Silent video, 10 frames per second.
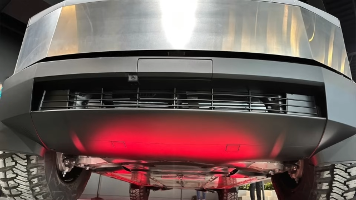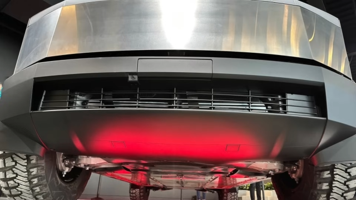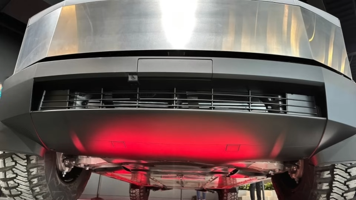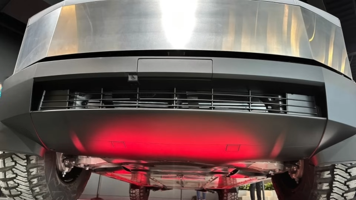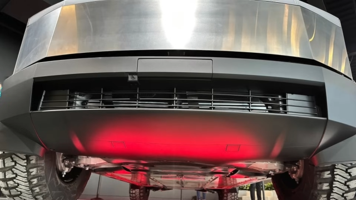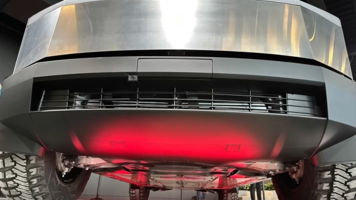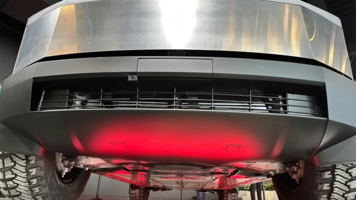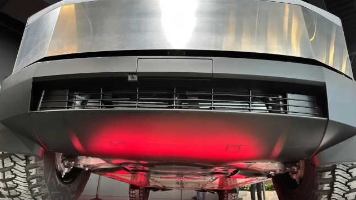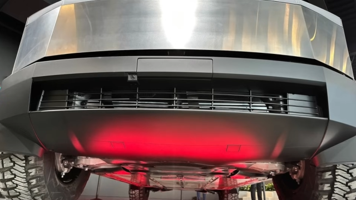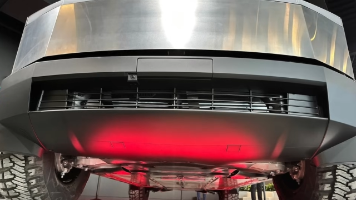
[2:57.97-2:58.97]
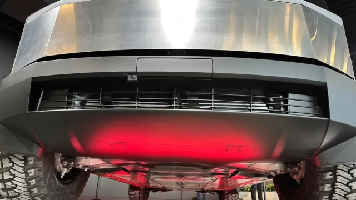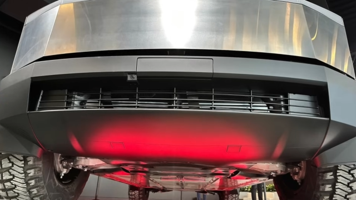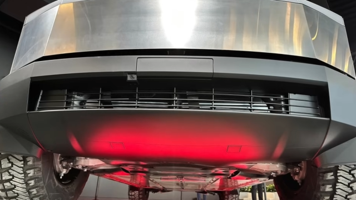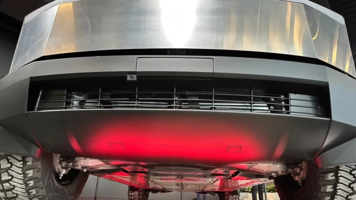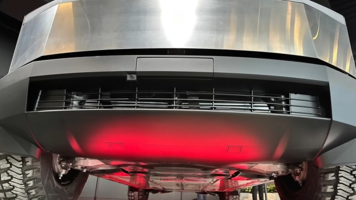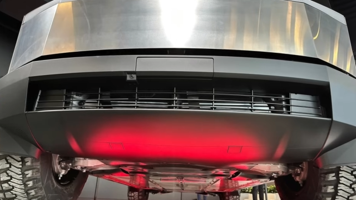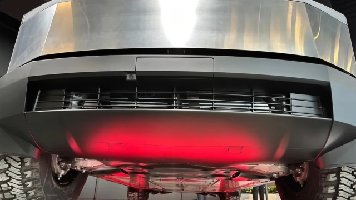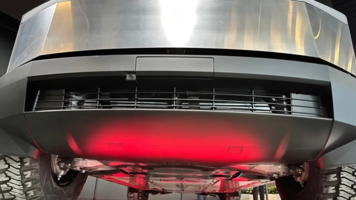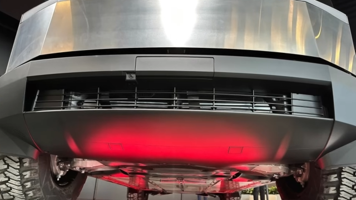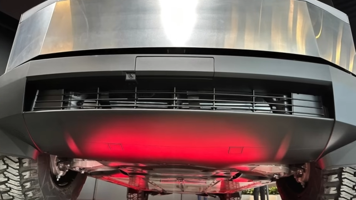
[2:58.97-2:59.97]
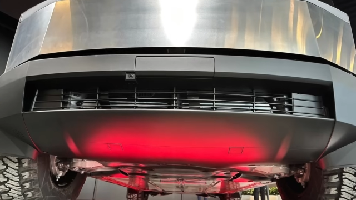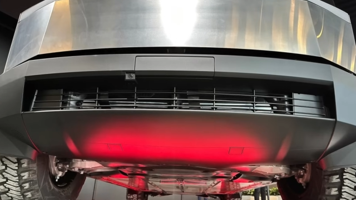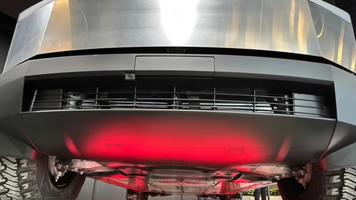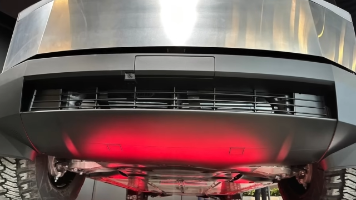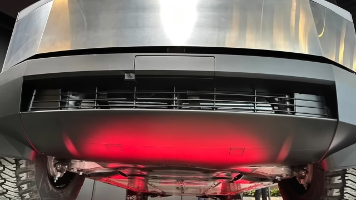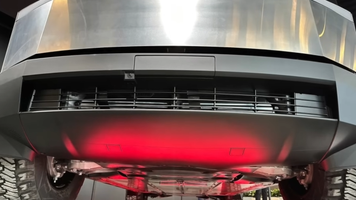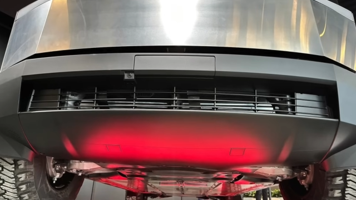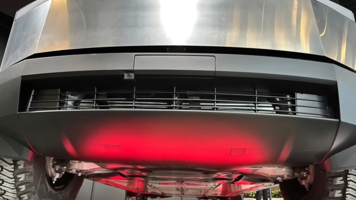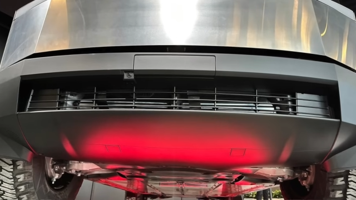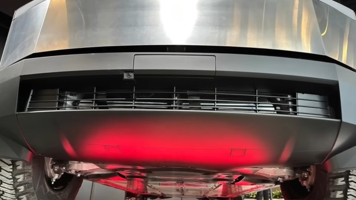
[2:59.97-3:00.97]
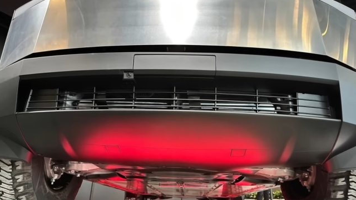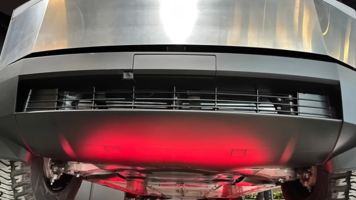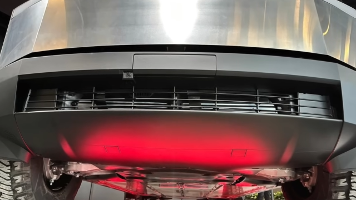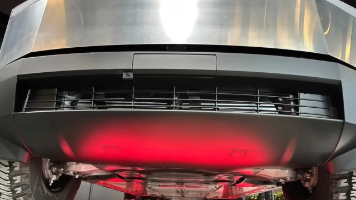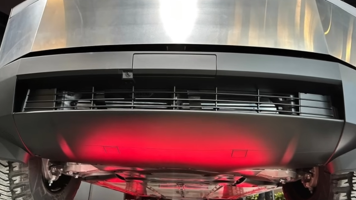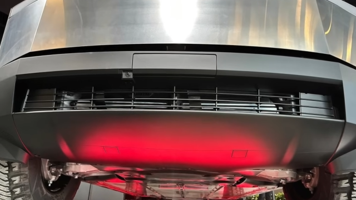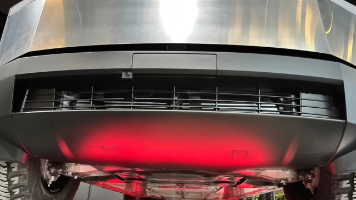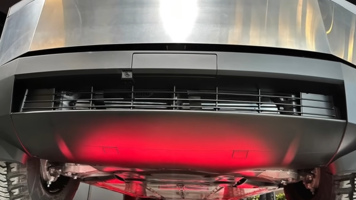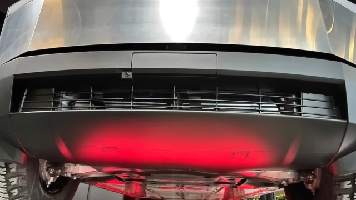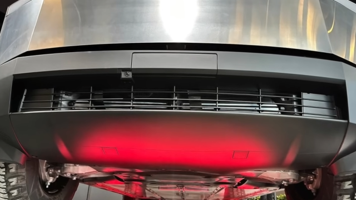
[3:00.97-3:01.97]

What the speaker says: (no speaker visible)